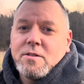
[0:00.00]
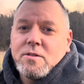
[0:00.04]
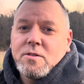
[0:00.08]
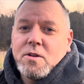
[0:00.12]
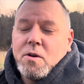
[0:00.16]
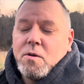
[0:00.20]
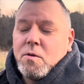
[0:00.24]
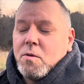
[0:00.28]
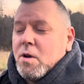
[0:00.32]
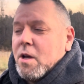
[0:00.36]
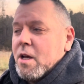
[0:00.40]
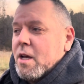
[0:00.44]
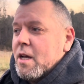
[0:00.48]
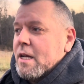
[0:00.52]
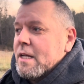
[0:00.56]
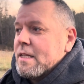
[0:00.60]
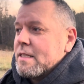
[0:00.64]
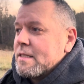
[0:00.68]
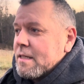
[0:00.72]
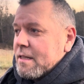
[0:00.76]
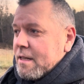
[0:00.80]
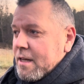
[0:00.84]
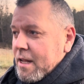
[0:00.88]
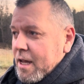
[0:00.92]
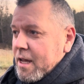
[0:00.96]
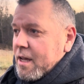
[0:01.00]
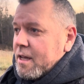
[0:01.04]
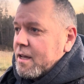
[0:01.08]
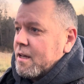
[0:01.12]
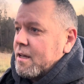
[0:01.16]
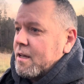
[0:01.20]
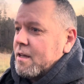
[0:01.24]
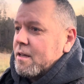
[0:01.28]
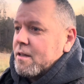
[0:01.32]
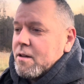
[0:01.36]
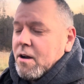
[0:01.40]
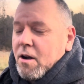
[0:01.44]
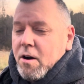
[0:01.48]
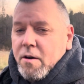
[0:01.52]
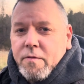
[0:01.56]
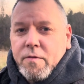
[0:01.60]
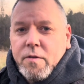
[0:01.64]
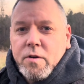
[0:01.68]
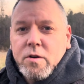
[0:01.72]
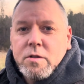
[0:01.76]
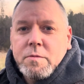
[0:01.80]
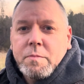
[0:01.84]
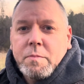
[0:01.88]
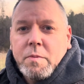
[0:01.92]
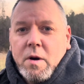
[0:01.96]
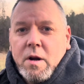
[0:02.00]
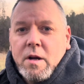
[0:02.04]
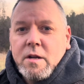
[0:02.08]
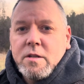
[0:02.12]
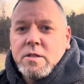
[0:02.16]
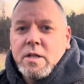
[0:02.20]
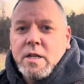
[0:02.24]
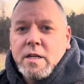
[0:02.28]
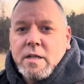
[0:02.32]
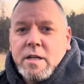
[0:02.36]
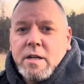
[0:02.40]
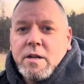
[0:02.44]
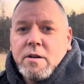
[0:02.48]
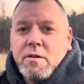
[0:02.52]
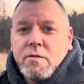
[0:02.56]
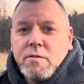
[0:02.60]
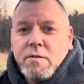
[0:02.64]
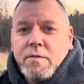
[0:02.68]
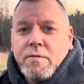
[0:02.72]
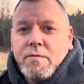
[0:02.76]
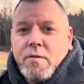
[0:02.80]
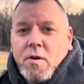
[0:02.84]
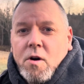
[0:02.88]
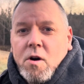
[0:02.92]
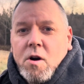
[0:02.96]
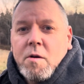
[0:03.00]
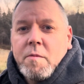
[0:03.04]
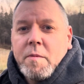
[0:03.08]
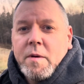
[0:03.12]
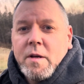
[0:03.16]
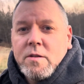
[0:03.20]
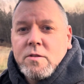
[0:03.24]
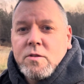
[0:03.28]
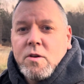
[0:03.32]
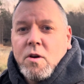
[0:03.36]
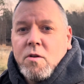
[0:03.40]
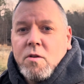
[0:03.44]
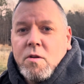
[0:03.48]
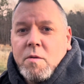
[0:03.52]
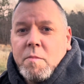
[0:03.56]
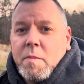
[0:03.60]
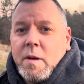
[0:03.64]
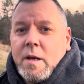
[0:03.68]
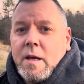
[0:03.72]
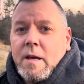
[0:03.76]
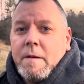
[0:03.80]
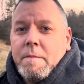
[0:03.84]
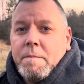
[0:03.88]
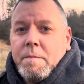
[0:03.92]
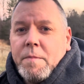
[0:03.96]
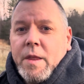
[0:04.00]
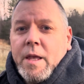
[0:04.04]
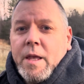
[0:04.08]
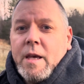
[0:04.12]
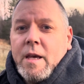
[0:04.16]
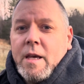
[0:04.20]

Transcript: So today, our first project here on the farm is going to be